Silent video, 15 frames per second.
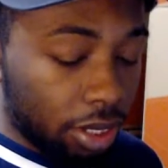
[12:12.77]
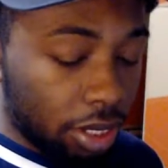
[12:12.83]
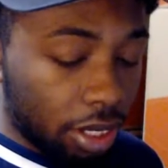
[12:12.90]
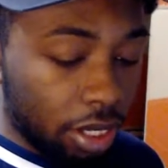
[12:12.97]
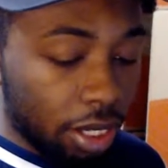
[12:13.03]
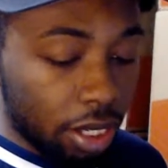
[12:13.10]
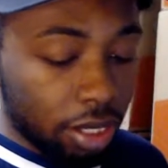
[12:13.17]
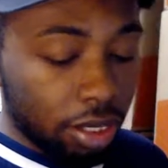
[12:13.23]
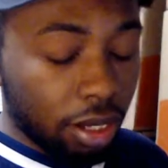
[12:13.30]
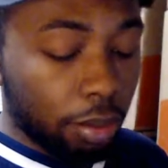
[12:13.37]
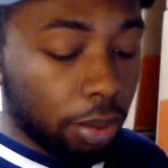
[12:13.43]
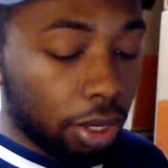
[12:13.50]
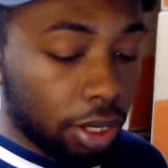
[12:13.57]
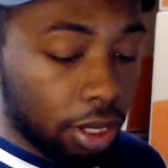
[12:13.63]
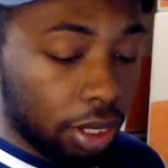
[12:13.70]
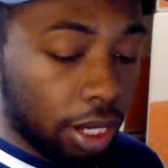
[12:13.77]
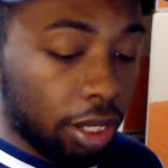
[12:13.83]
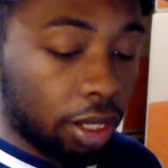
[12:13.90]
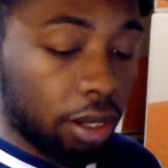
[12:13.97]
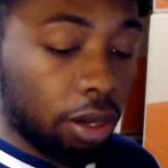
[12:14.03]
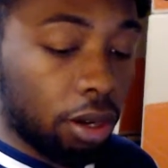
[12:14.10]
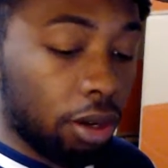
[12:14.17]
he ends up looking
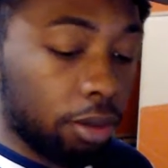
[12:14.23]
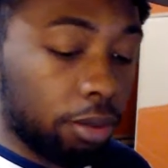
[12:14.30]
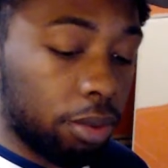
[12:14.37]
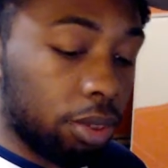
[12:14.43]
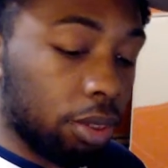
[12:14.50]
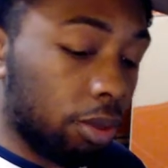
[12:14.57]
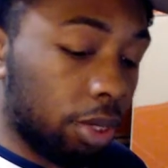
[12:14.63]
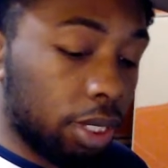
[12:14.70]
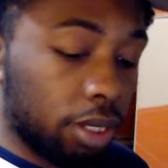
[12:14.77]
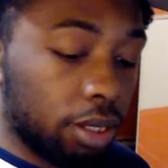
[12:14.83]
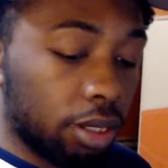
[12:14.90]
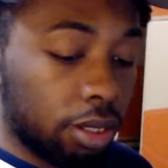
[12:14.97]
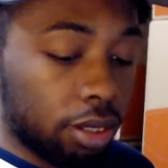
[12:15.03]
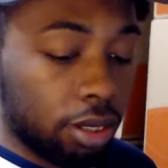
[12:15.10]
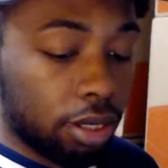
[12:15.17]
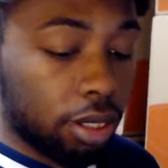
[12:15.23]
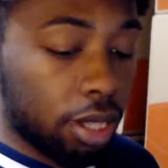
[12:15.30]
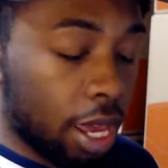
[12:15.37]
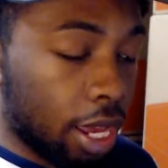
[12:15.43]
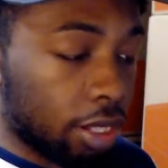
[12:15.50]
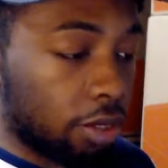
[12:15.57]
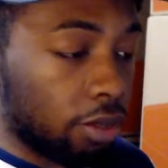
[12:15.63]
like, oh, you know, he
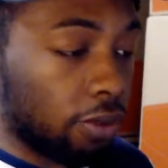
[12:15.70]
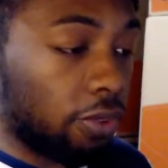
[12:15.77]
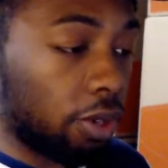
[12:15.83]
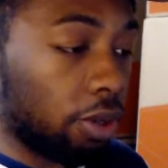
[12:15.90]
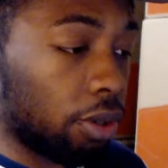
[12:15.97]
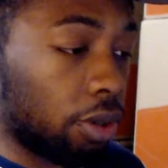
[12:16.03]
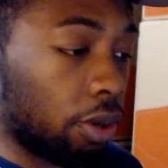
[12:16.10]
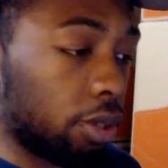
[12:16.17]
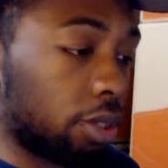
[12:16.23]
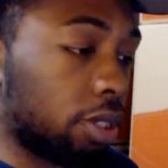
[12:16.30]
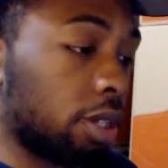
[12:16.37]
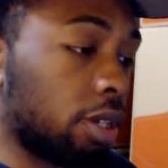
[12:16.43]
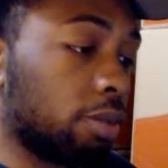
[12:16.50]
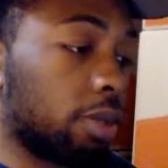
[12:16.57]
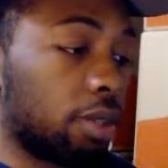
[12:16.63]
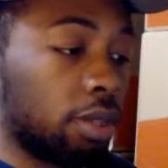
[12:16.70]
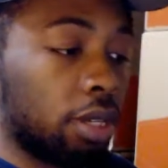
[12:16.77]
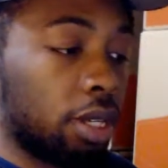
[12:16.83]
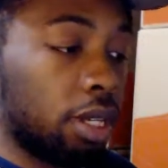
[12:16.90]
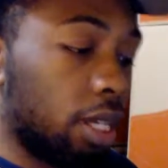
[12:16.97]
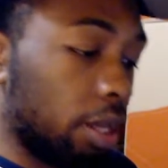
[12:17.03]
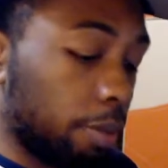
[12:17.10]
had two field goal attempts,
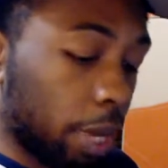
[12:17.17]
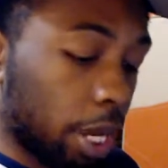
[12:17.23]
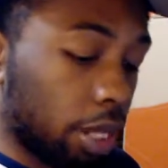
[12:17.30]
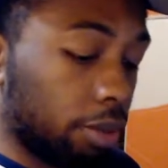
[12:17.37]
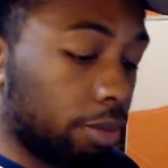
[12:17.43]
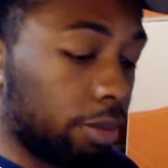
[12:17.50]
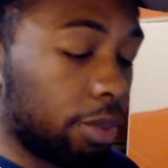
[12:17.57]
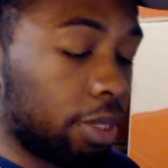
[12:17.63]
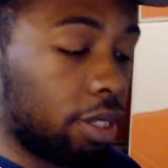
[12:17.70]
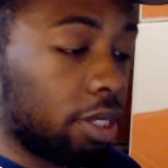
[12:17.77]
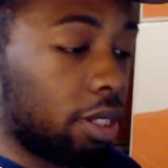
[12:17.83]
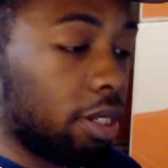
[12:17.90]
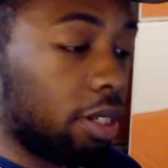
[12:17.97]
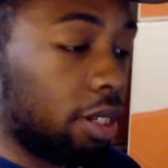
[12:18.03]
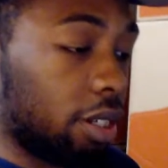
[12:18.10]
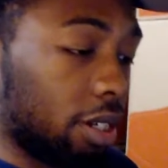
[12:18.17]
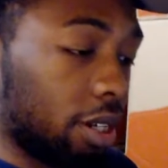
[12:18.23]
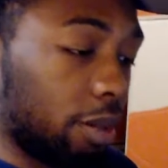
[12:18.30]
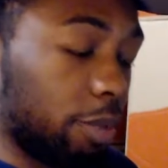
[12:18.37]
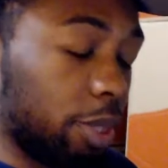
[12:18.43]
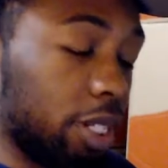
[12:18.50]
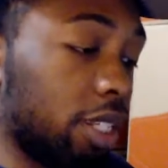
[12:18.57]
he made them.
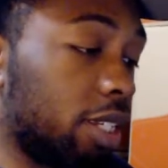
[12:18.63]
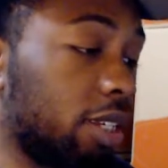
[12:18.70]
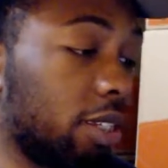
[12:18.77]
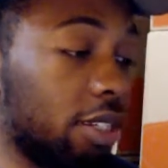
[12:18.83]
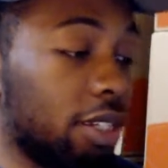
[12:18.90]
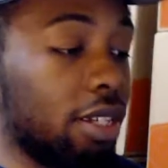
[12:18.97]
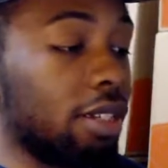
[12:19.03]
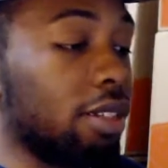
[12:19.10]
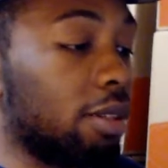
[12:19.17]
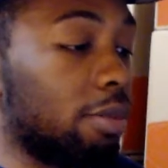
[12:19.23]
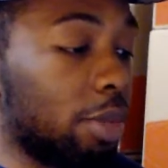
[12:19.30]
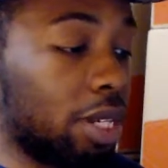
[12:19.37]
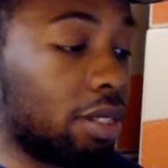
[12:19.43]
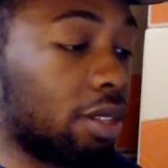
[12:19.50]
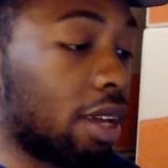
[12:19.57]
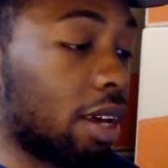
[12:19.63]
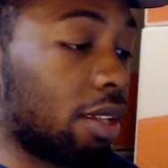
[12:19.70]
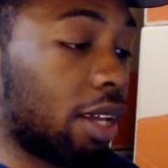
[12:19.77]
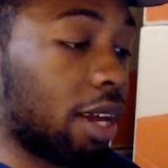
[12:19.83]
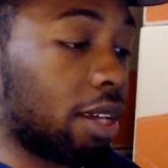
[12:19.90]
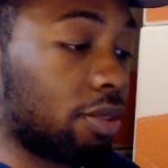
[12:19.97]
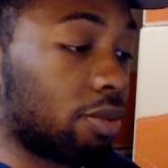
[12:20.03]
But he could have easily missed that
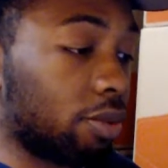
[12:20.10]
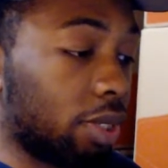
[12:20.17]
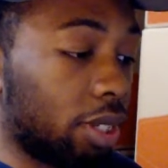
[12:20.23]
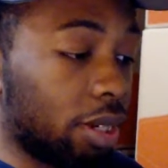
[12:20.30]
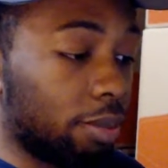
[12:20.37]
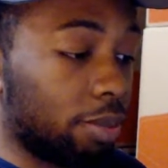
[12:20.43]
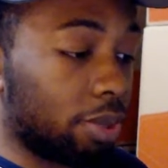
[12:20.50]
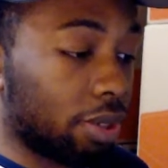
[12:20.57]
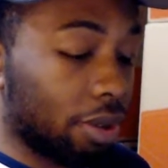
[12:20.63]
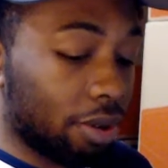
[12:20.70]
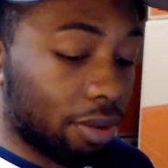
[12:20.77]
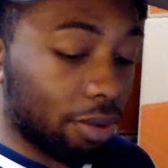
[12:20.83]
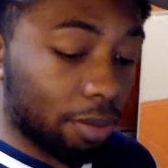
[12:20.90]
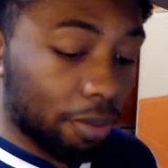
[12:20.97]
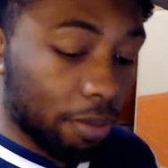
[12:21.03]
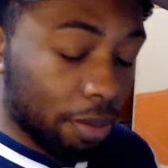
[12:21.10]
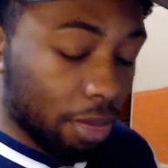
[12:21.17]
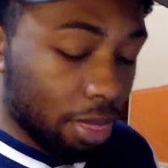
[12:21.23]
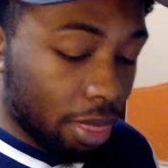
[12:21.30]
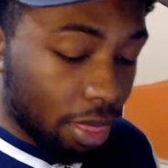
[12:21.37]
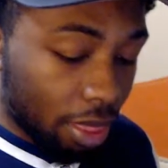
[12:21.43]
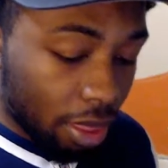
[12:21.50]
last one up. So,
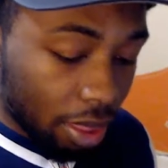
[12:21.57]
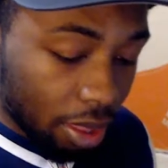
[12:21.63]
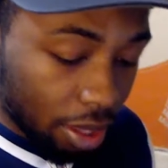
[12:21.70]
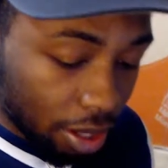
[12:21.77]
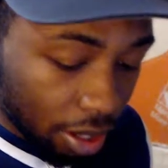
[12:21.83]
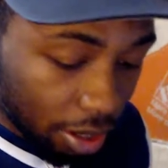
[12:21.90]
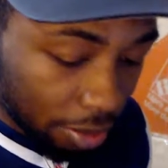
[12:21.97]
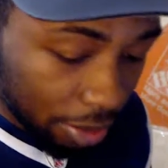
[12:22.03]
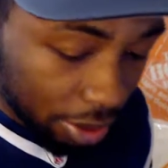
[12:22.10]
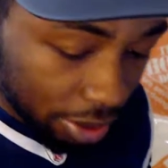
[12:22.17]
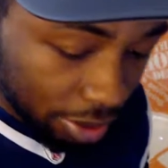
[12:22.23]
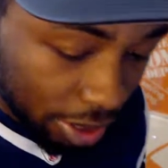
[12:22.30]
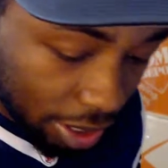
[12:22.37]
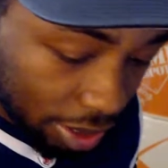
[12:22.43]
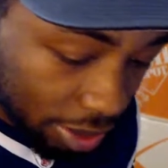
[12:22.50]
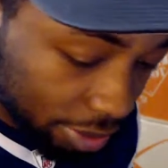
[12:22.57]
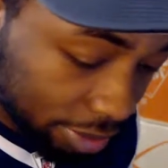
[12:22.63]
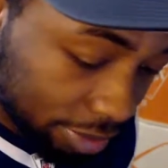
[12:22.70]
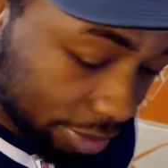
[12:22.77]
I mean, hey.